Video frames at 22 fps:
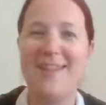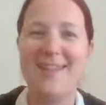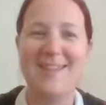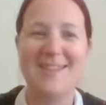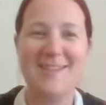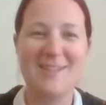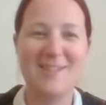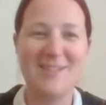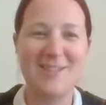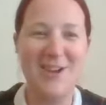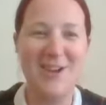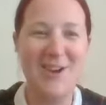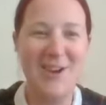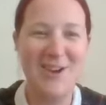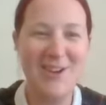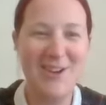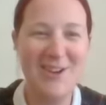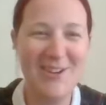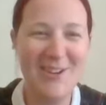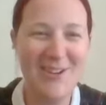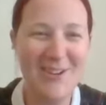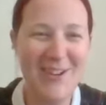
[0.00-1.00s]
So
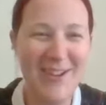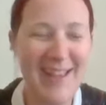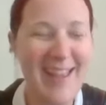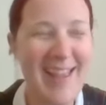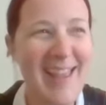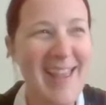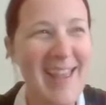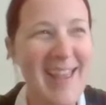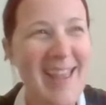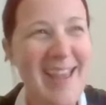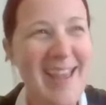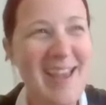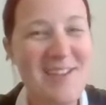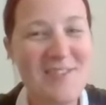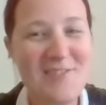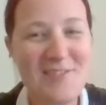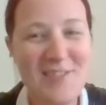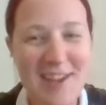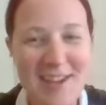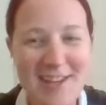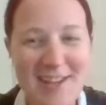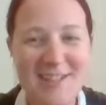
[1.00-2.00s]

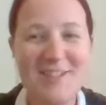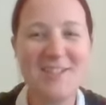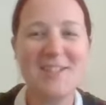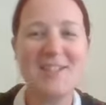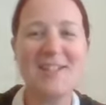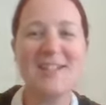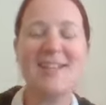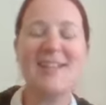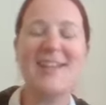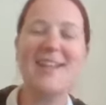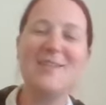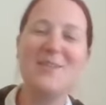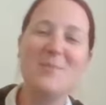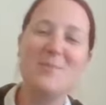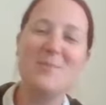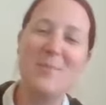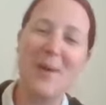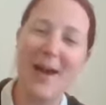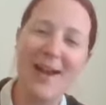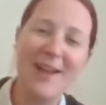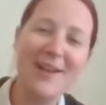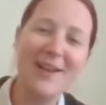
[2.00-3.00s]
eventually in the
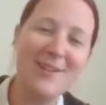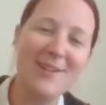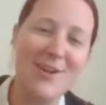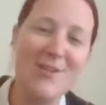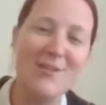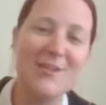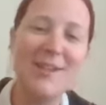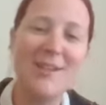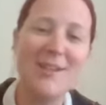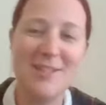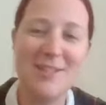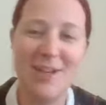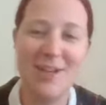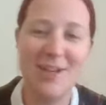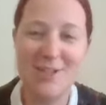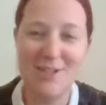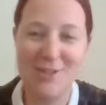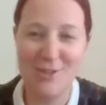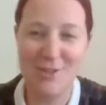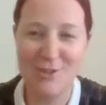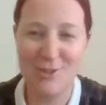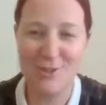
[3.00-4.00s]
background, I
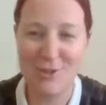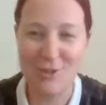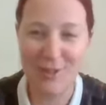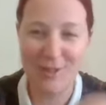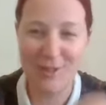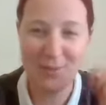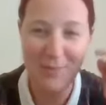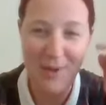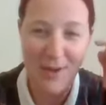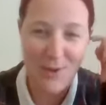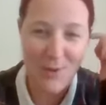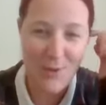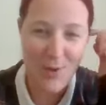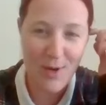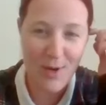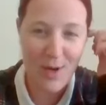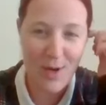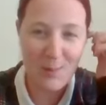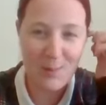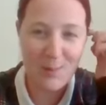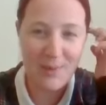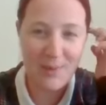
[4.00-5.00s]
started doing my own
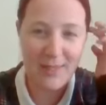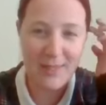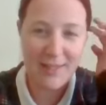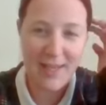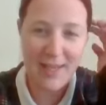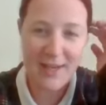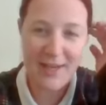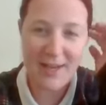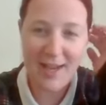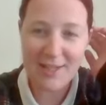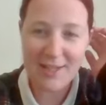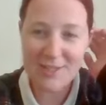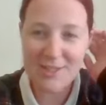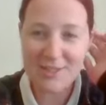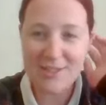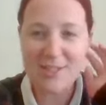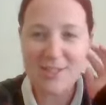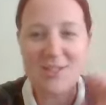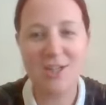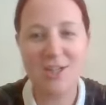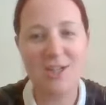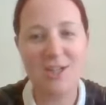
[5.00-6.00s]
company, and it
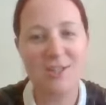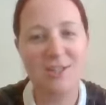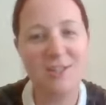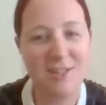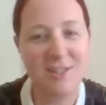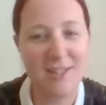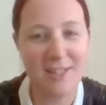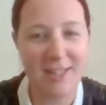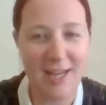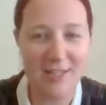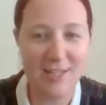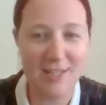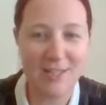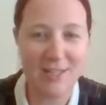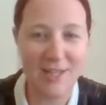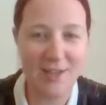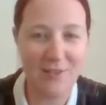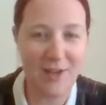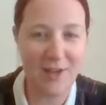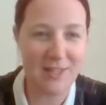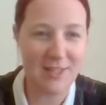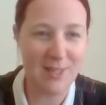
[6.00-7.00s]
actually started as a kids
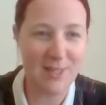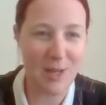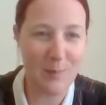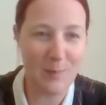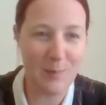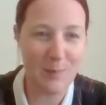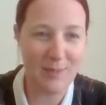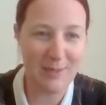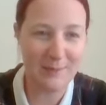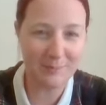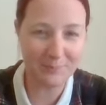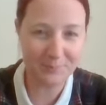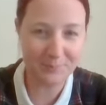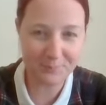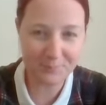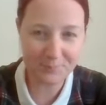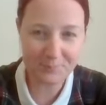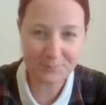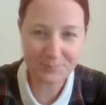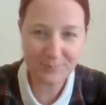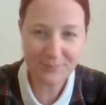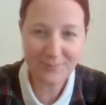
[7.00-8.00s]
events company.
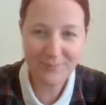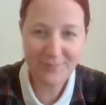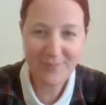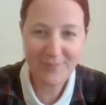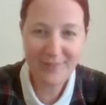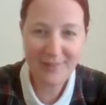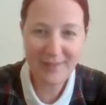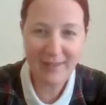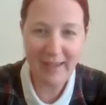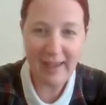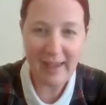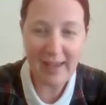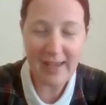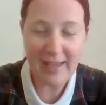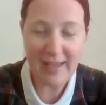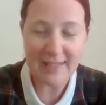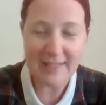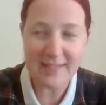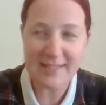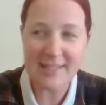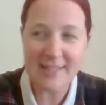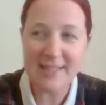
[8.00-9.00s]

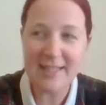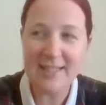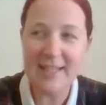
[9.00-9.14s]
And